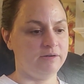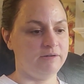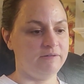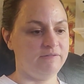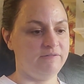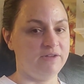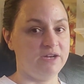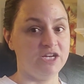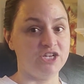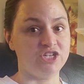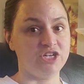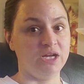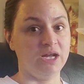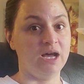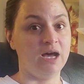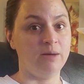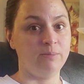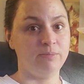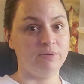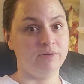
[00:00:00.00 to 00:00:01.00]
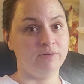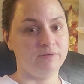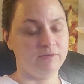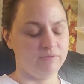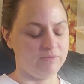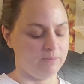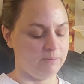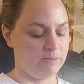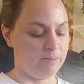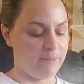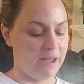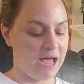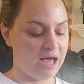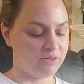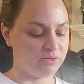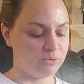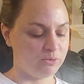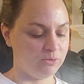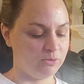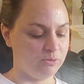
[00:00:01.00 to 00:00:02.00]
finishing up from the
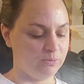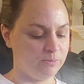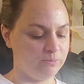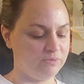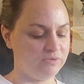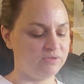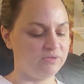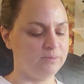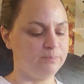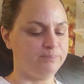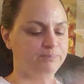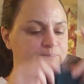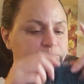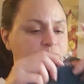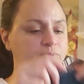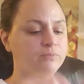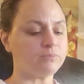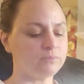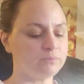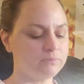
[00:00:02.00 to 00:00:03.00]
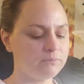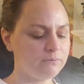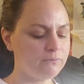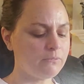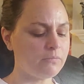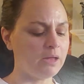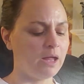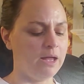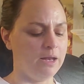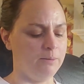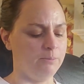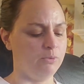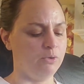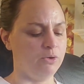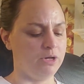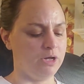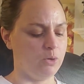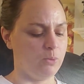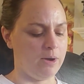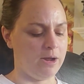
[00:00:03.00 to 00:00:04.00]
bathrooms and
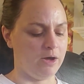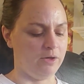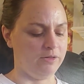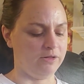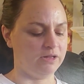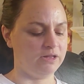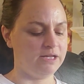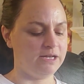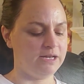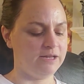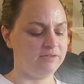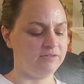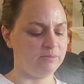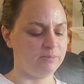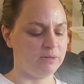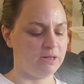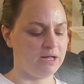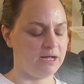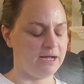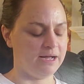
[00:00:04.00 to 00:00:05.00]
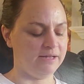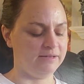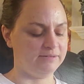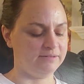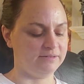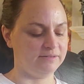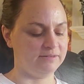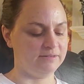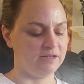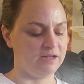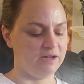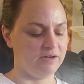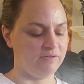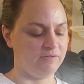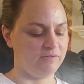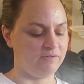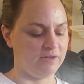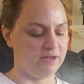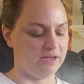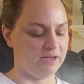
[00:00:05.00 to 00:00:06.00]
putting away all the cleaning supplies and stuff.
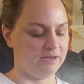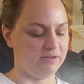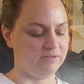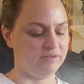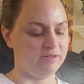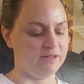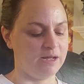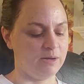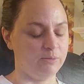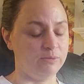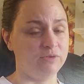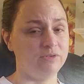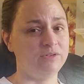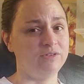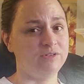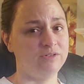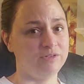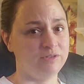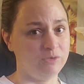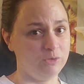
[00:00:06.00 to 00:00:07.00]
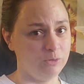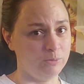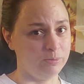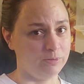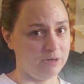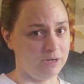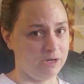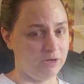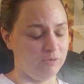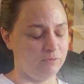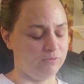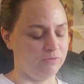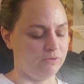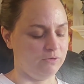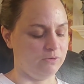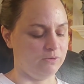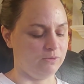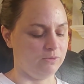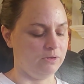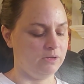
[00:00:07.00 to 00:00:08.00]
And so that was super
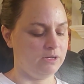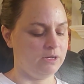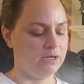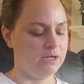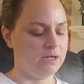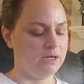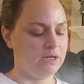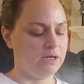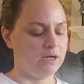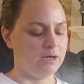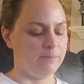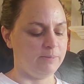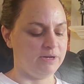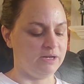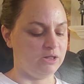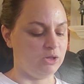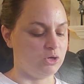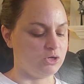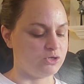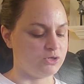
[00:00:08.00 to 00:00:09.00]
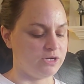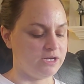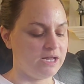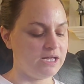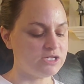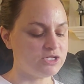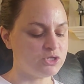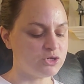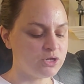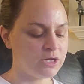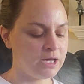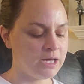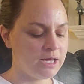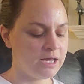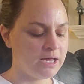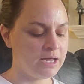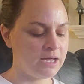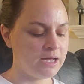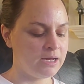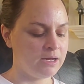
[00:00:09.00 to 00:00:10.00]
helpful. I did laundry
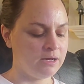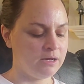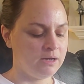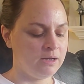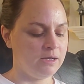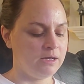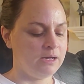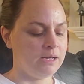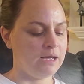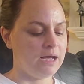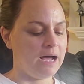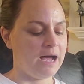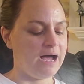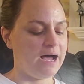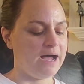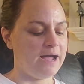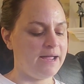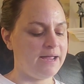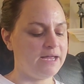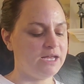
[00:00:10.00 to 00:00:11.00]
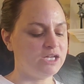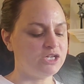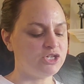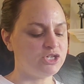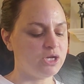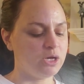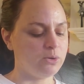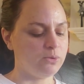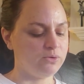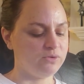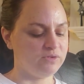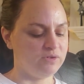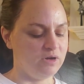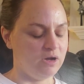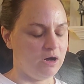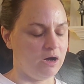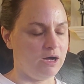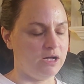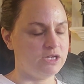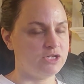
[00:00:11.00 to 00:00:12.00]
yesterday. I chose
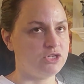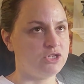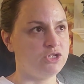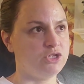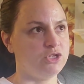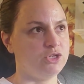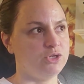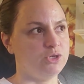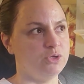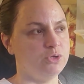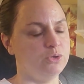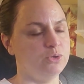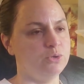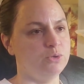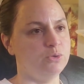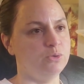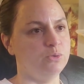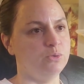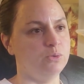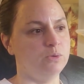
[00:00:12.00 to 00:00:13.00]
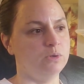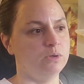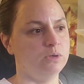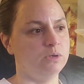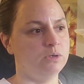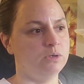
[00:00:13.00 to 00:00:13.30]
not to